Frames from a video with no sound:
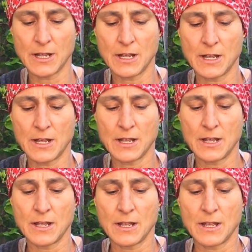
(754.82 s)

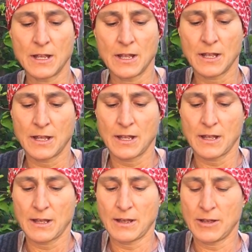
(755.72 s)

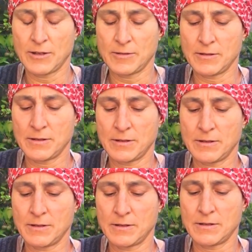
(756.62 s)

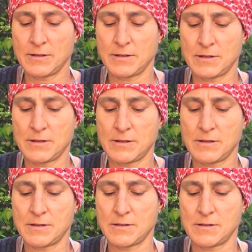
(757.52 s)

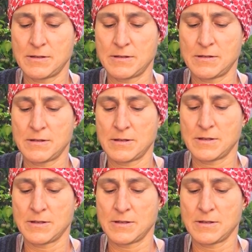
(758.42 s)
Nothing is said.